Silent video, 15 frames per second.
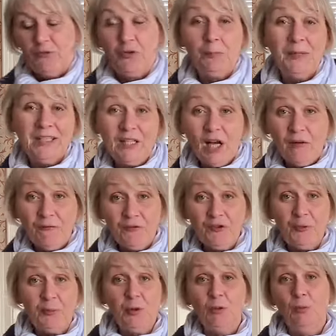to be
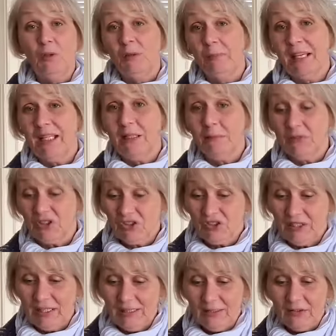comfortable with making
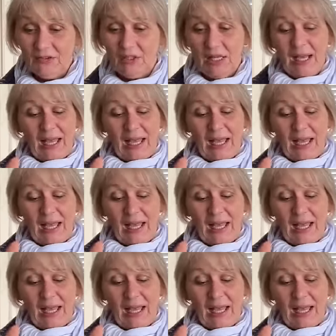mistakes